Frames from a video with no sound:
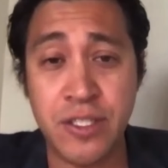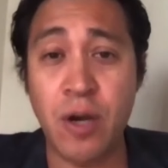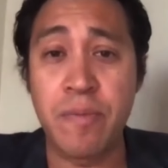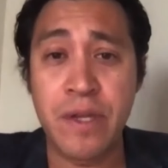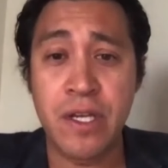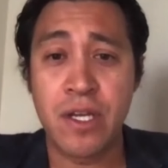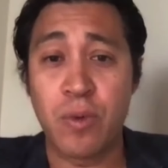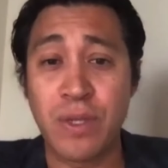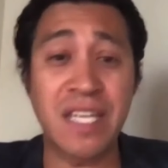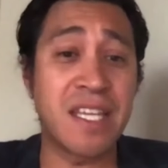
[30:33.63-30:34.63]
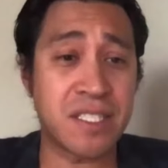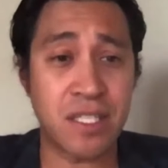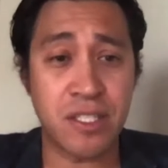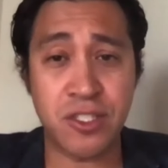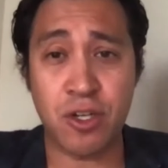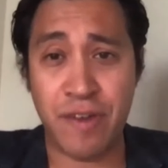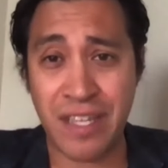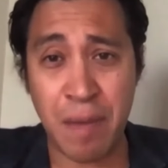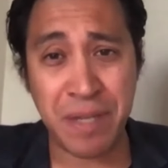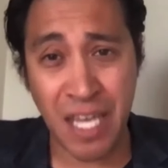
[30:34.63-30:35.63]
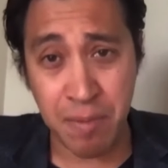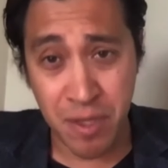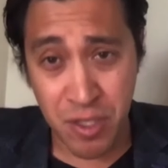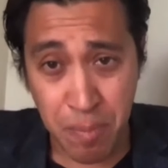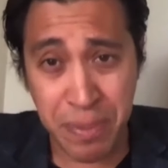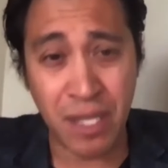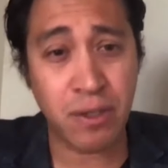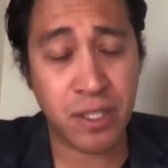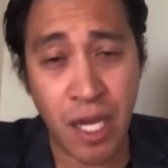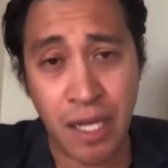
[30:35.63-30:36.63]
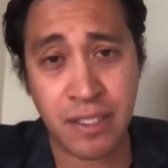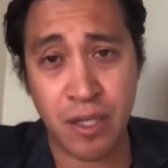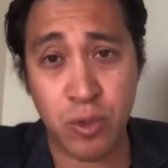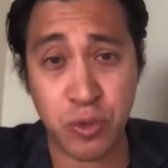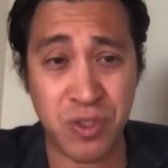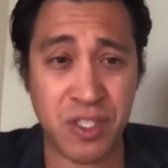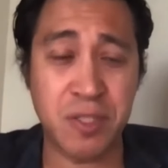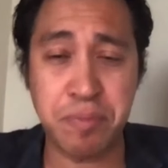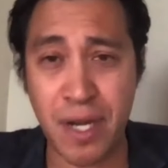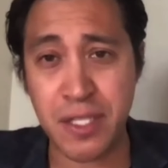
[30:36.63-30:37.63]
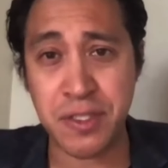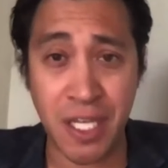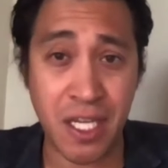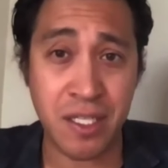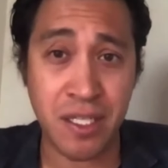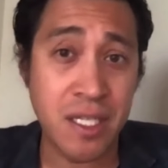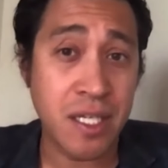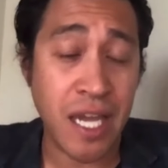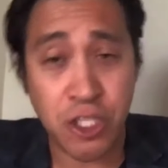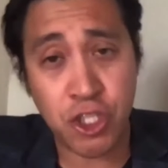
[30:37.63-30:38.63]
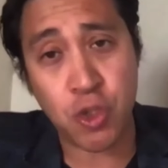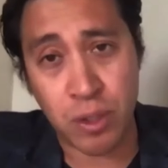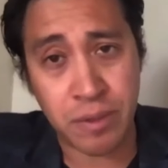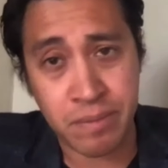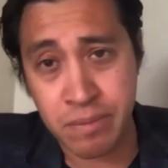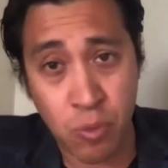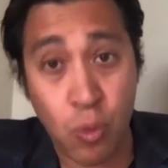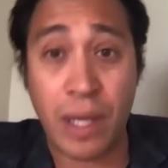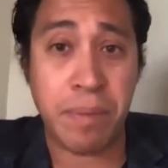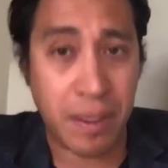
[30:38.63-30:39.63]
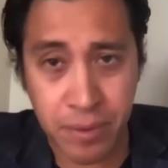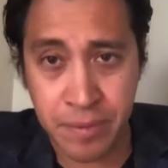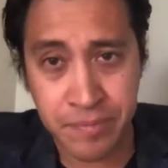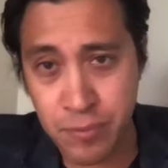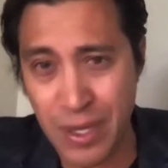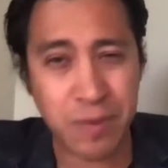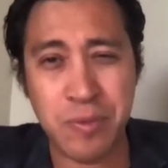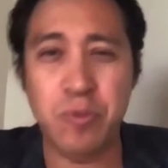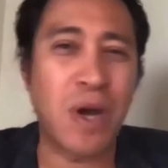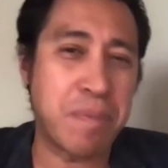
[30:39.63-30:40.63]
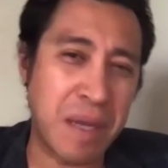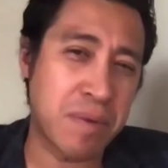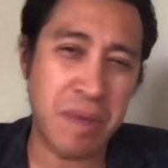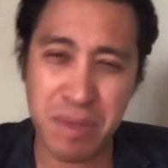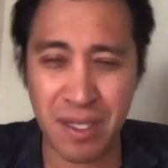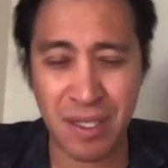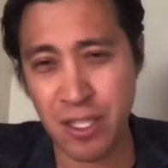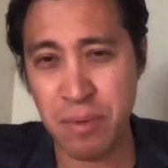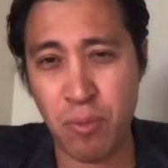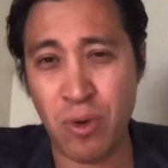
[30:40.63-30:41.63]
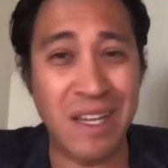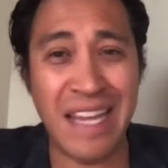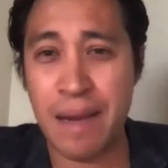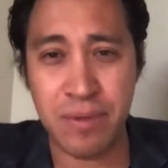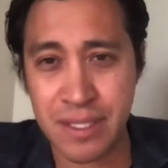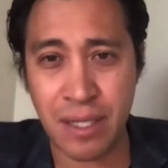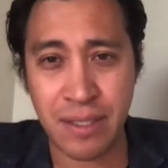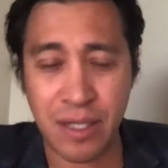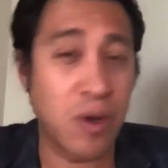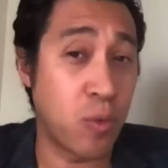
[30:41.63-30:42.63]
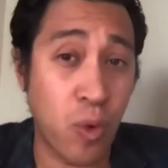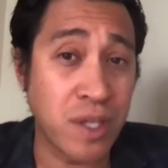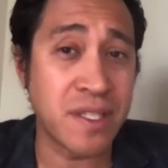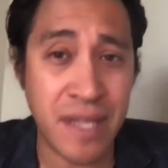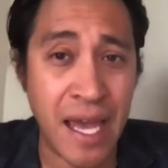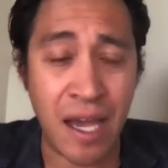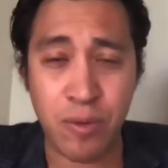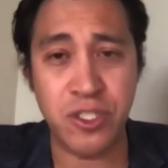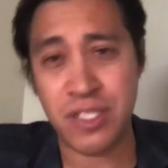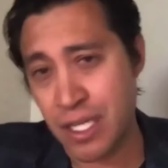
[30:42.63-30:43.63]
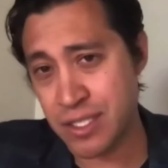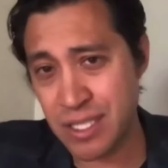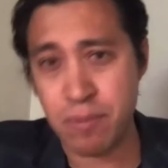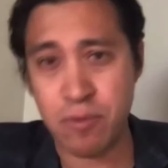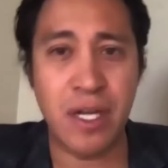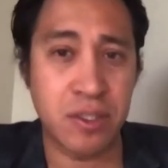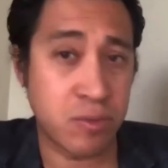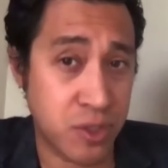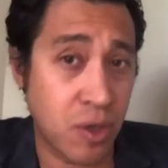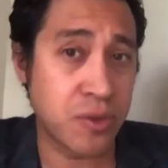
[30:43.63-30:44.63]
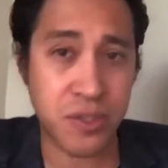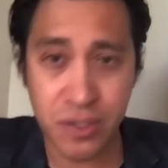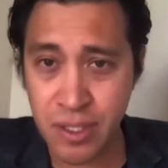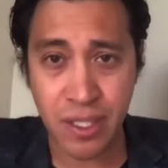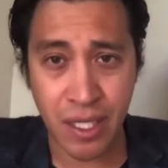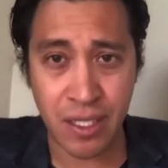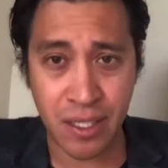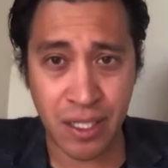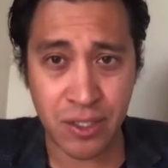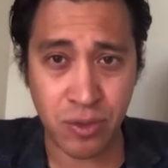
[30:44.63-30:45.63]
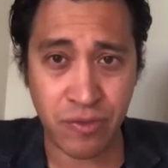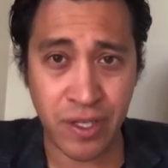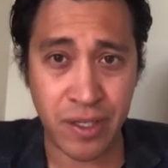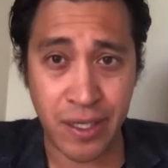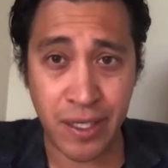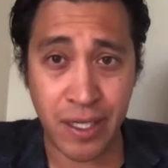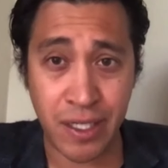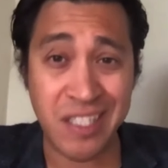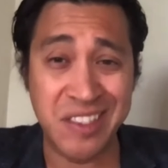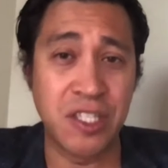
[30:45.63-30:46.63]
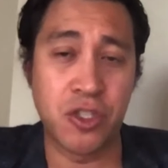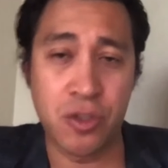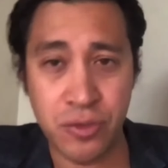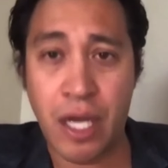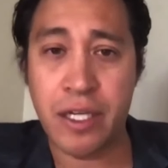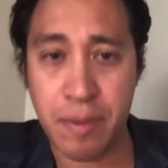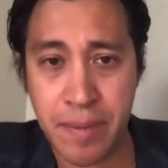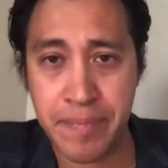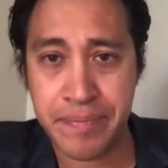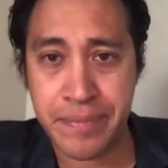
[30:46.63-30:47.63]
So we did this survey, and that became the pillar content, which was expressed in a short white paper, right? White paper, maybe a little bit more elaborate sounding. It wasn't that. We just kind of summarized the results in sort of a digital document.